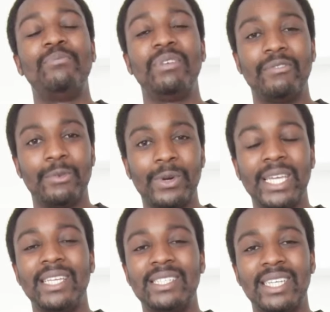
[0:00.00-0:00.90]
before
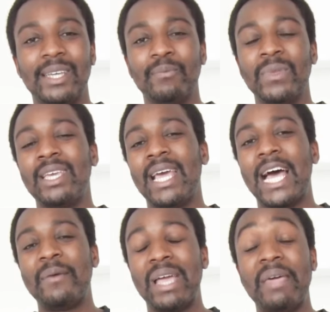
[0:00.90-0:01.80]
eating.
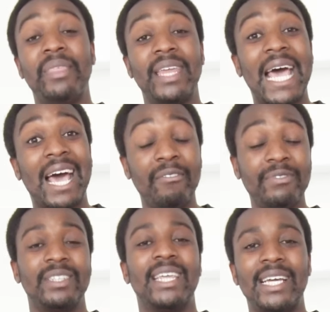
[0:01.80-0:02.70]
And then
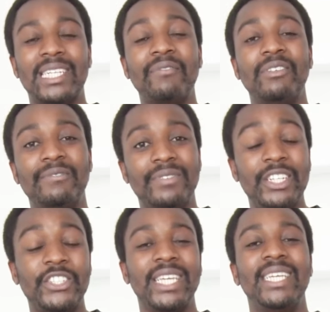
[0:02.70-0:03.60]
after that, after you've
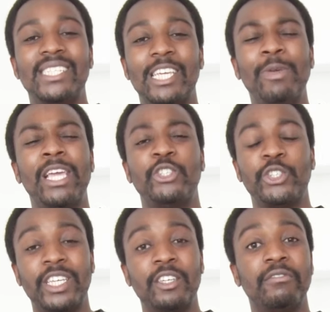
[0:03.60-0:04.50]
finished eating, making
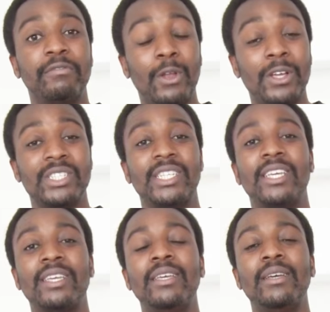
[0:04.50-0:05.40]
sure that you're
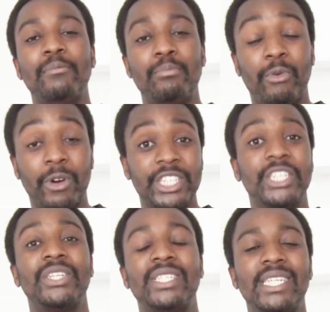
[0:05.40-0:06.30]
flossing,
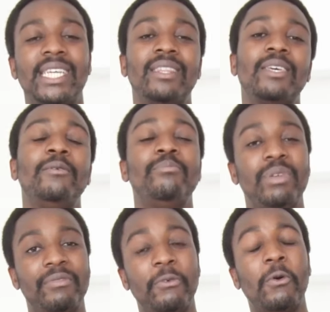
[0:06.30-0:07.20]
brushing your teeth
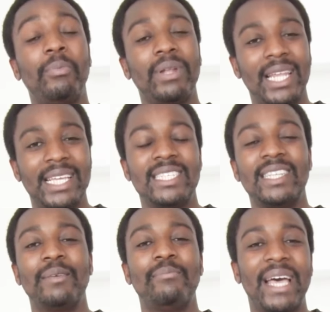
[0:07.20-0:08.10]
before
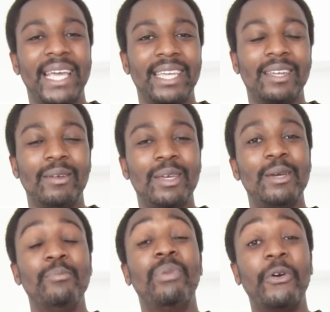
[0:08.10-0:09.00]
placing them back in.
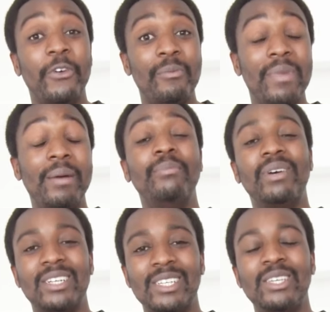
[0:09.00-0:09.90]
But
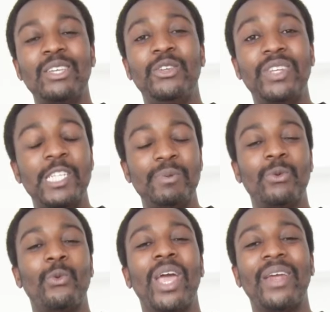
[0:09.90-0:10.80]
remember, you need to be
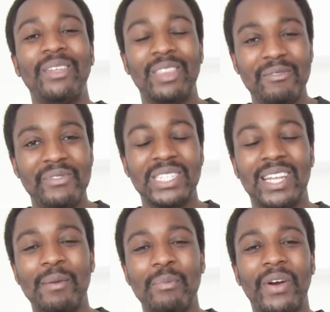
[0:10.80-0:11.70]
wearing the
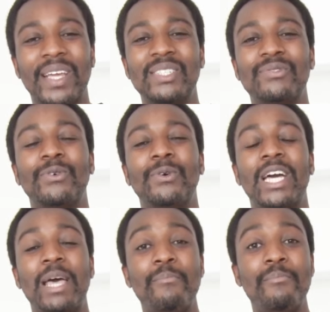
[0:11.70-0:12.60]
Invisalign brace
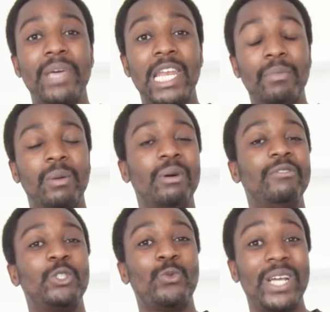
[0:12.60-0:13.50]
for a minimum
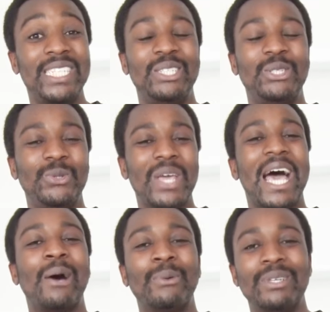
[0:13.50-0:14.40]
of 22
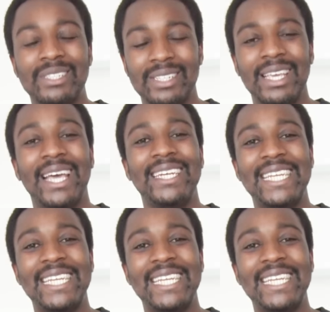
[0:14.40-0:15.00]
hours a